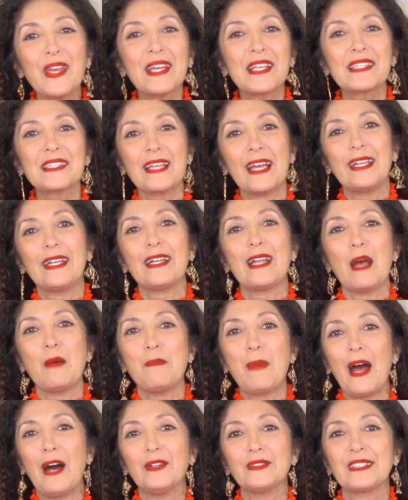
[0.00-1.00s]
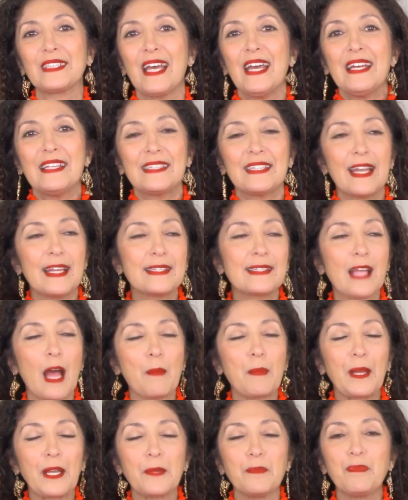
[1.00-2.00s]
excited about today's
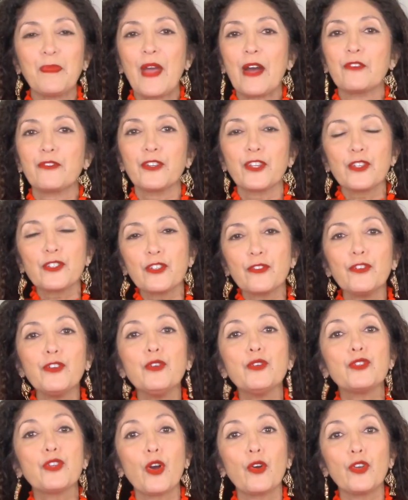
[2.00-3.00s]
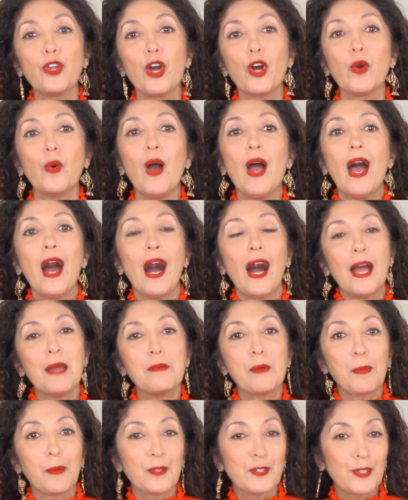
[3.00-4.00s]
topic. Now, for those of you who don't know, I'm
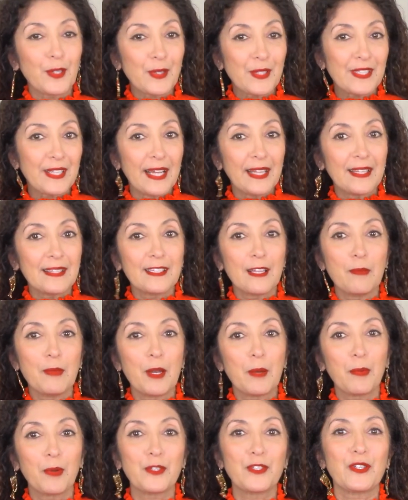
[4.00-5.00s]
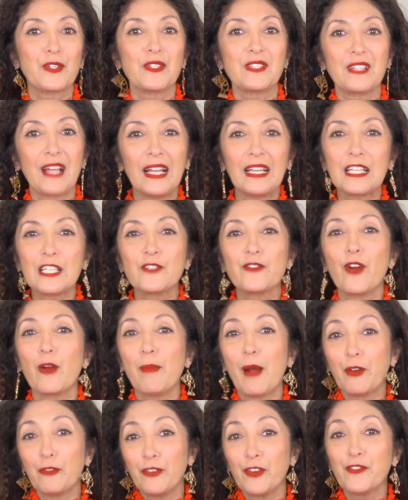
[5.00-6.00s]
a personal stylist. I've been a personal stylist for
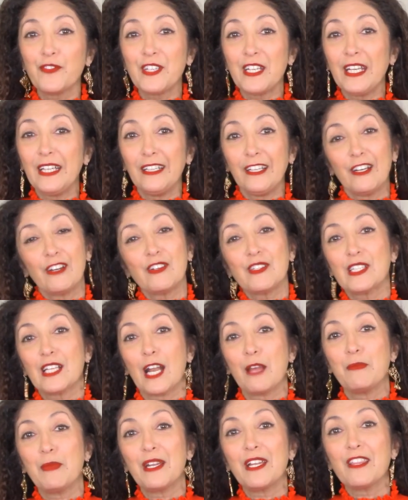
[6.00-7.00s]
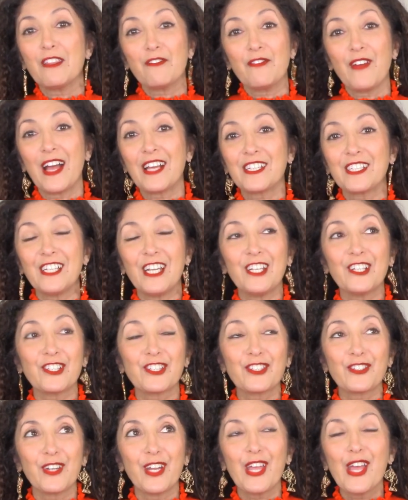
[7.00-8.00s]
about fifteen years, and I've been in the fashion
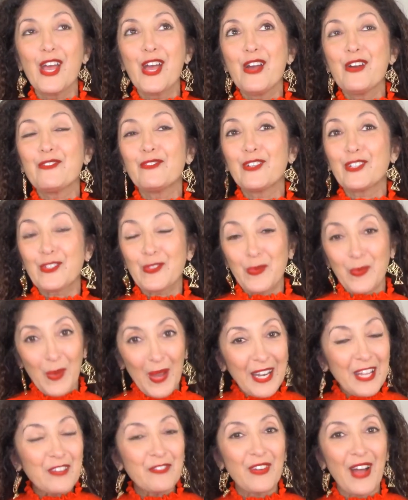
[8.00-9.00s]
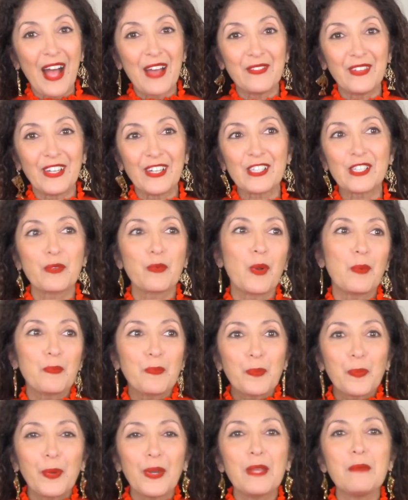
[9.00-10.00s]
industry for twenty-five years. Well,
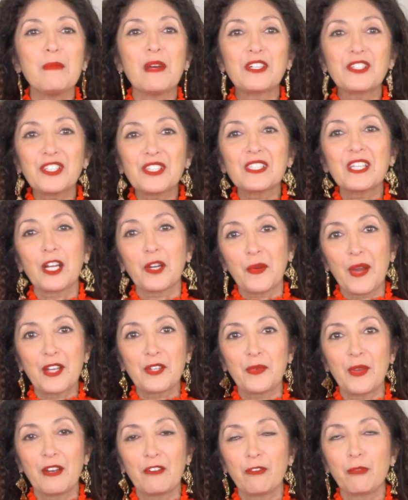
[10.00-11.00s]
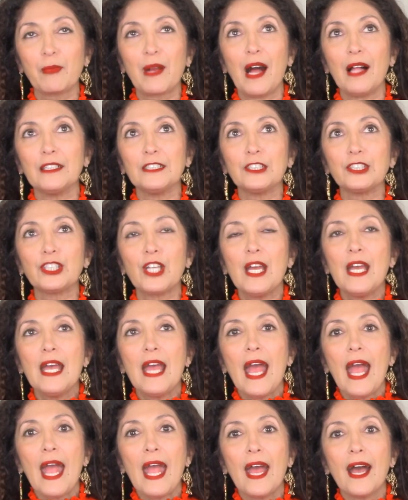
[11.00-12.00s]
pretty much since I graduated from college.
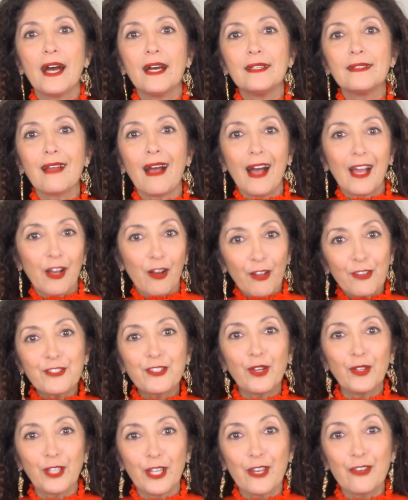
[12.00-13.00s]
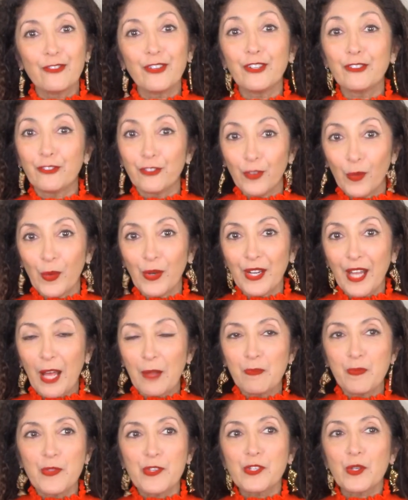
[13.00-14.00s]
And I also live in
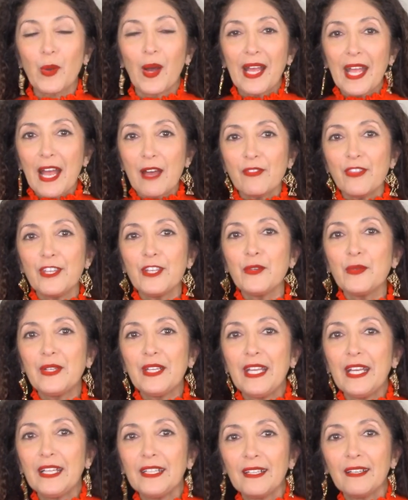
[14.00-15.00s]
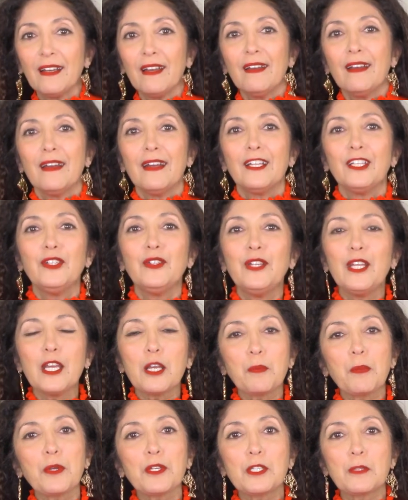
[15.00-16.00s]
Florida. So I have the unique,
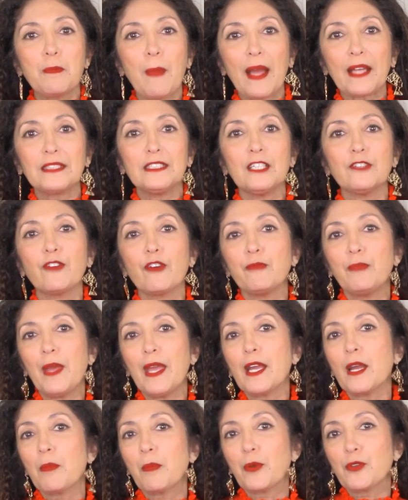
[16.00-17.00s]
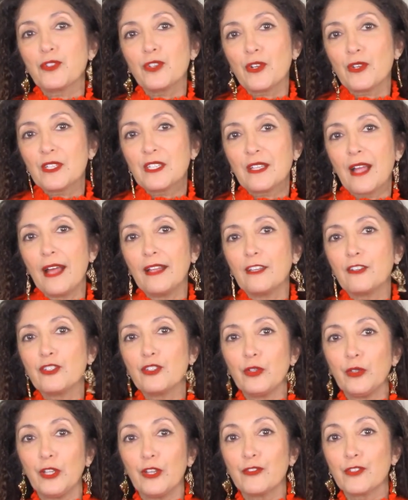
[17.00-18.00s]
unique perspective of being a personal stylist
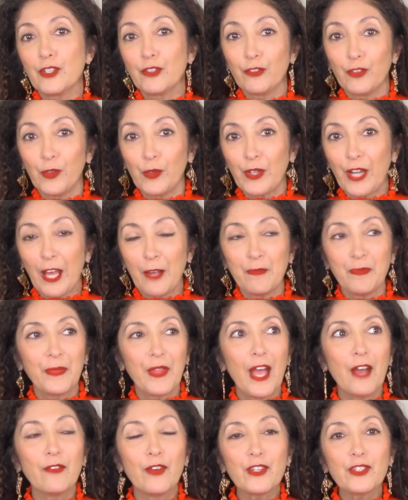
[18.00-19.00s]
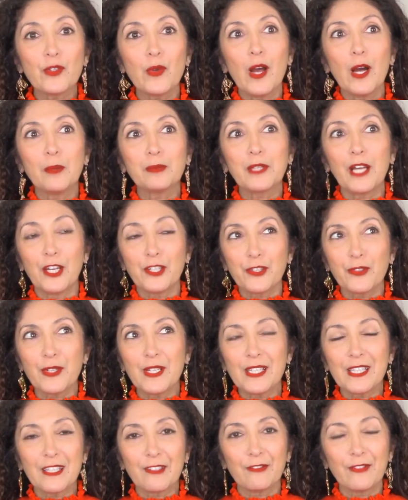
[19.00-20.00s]
who lives in Florida. I've also helped
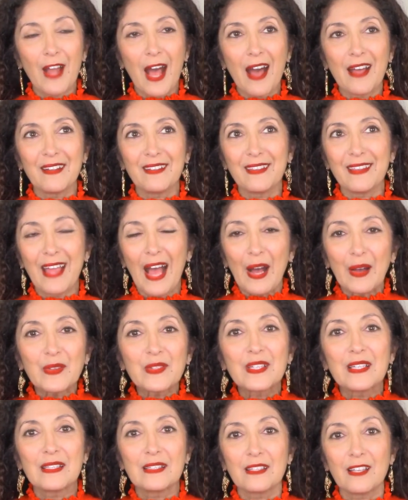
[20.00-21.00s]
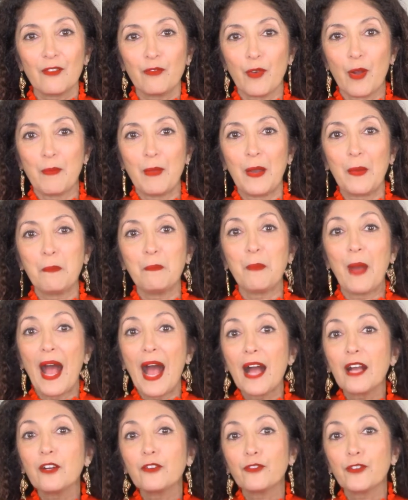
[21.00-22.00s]
hundreds, if not thousands, of women
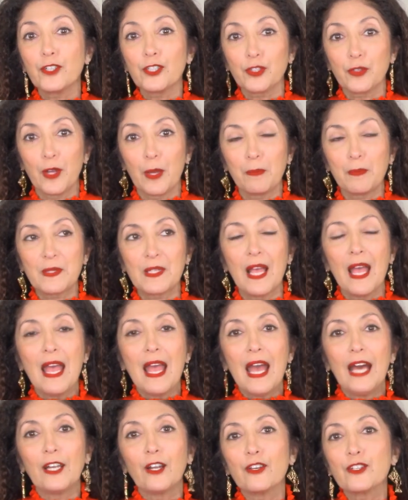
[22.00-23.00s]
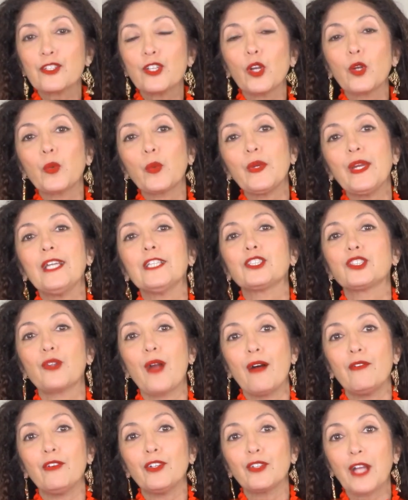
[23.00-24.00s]
pack for trips and also create
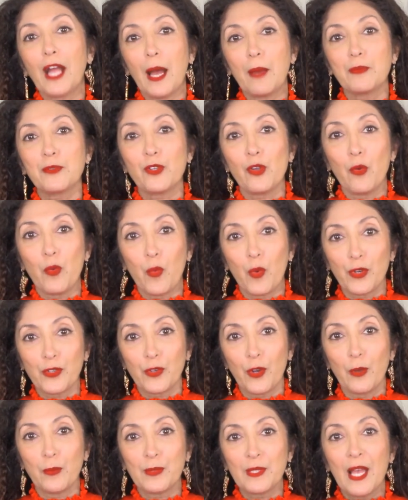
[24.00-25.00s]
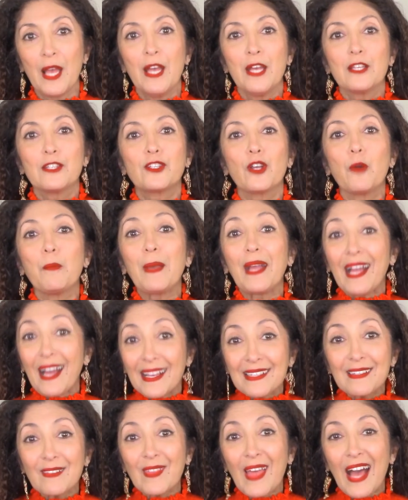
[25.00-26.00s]
travel capsule wardrobes. So
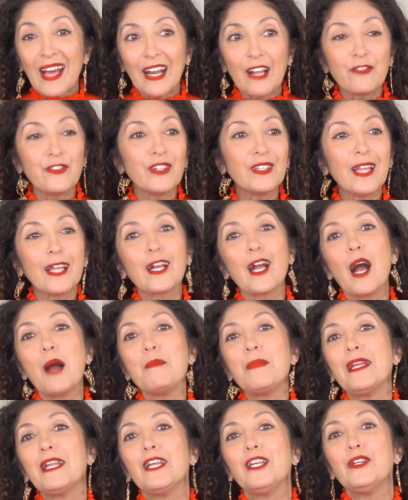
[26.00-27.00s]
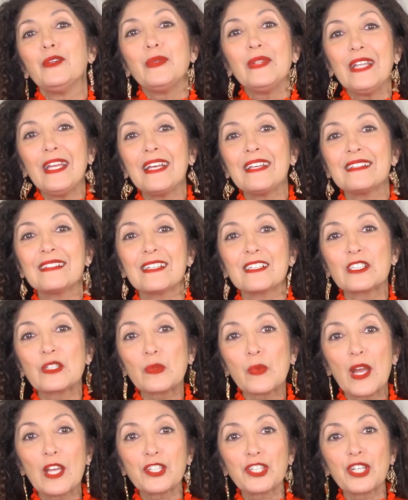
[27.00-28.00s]
because of that, I feel like I'm in a unique
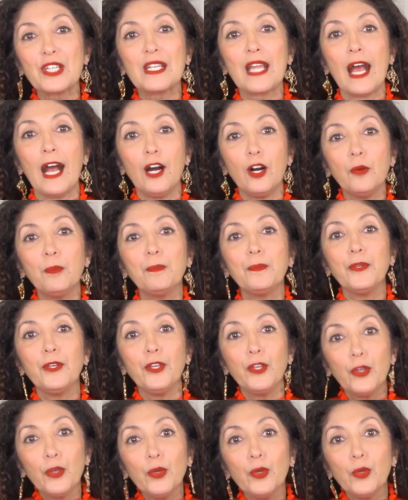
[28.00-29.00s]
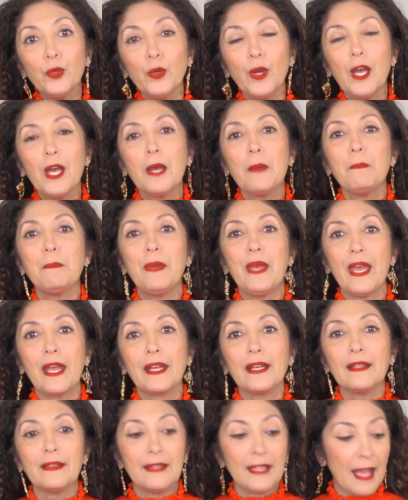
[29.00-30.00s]
situation to help you
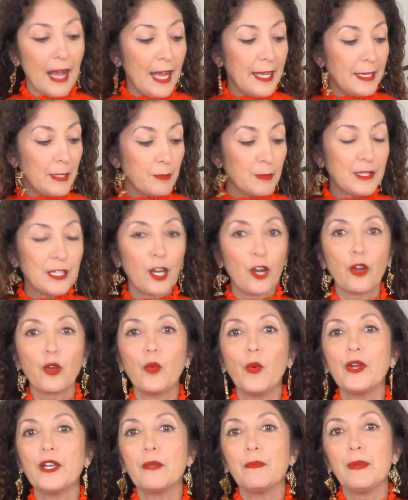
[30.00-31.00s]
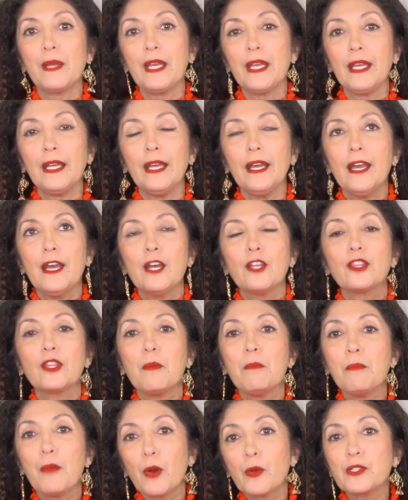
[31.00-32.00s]
pick the items that are going to be the
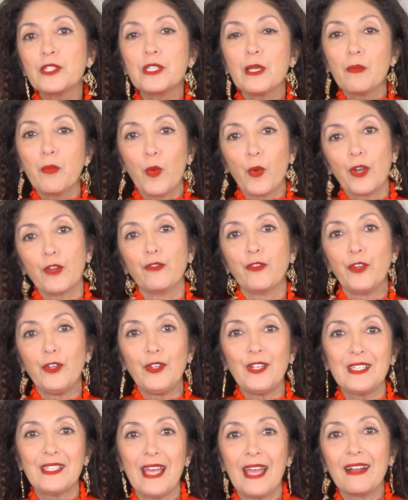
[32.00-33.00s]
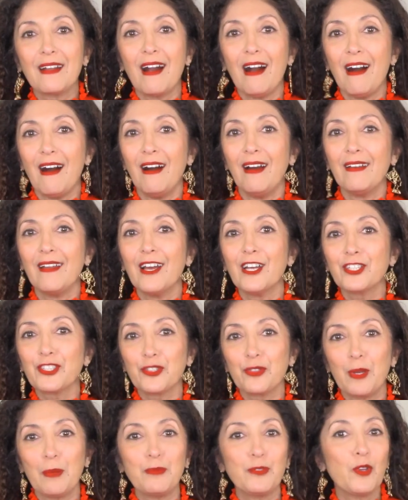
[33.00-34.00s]
most important for you to take on a
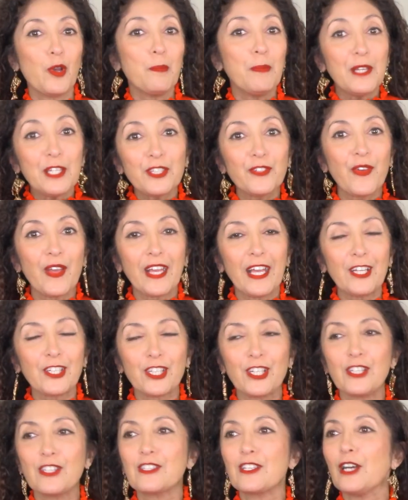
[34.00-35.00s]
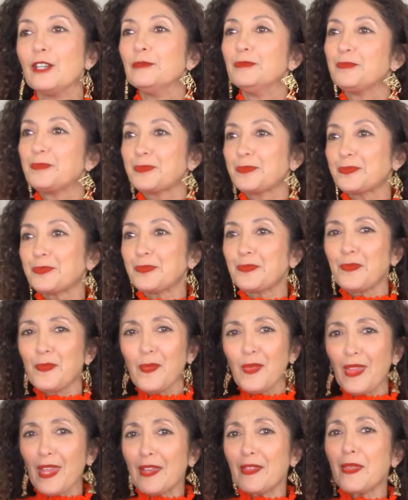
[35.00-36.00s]
trip to a beach vacation. So
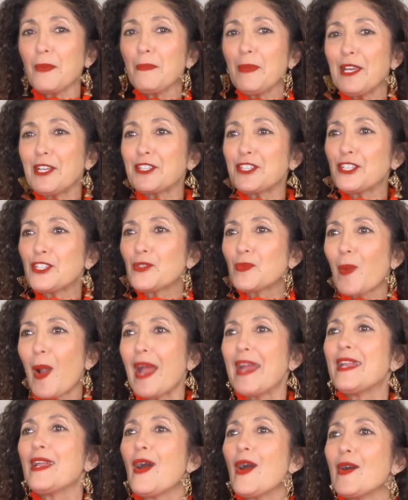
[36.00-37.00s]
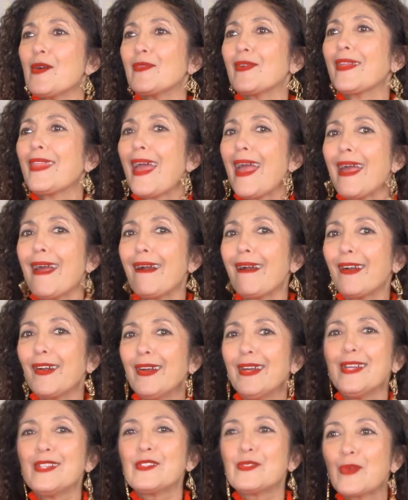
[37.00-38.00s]
the beach is right over there.
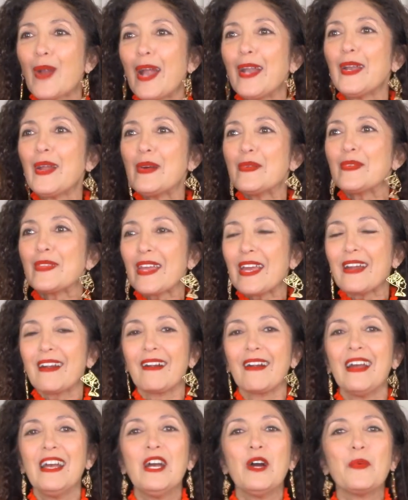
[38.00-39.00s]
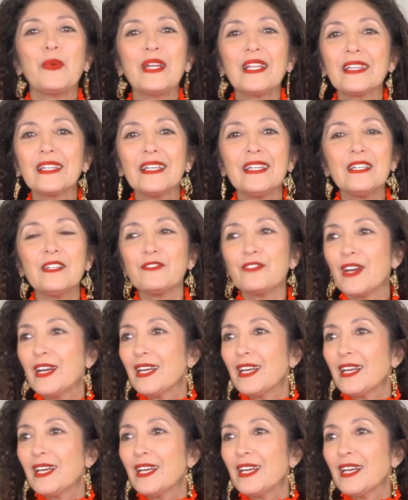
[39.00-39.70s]
It's right over there. We live